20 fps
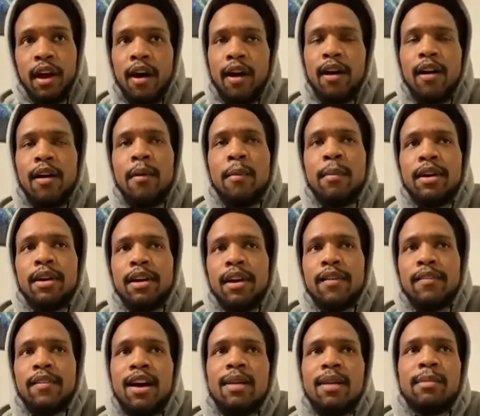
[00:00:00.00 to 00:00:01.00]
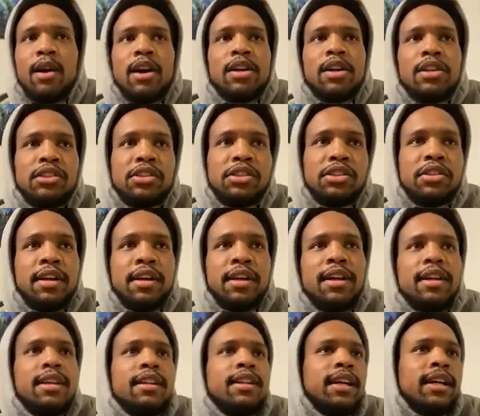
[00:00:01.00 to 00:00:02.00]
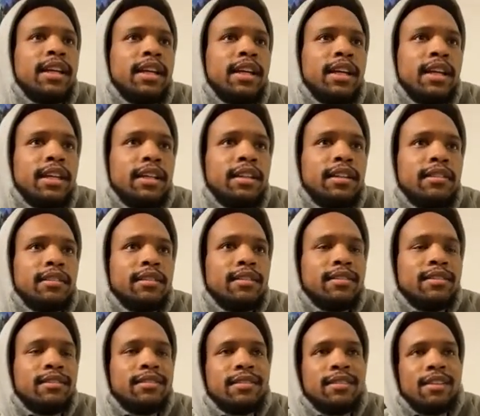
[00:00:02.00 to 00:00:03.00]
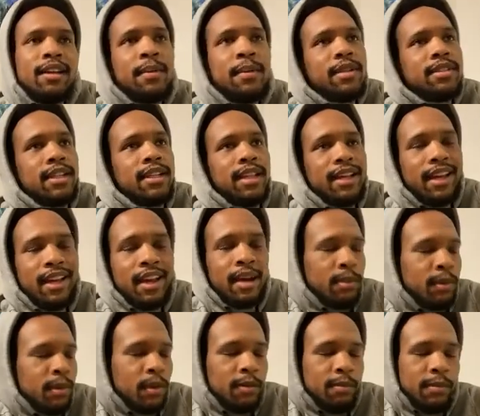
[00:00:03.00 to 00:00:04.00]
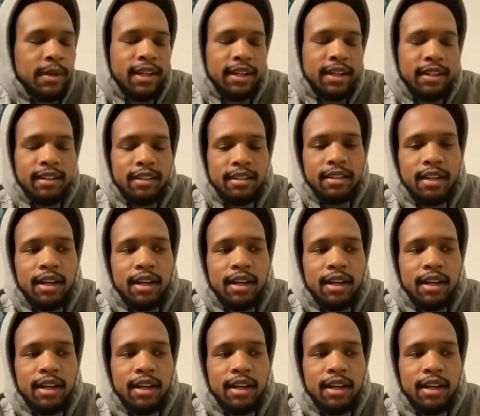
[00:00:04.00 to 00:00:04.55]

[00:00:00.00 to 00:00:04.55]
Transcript: If not March, then like I'm gonna say like April or May.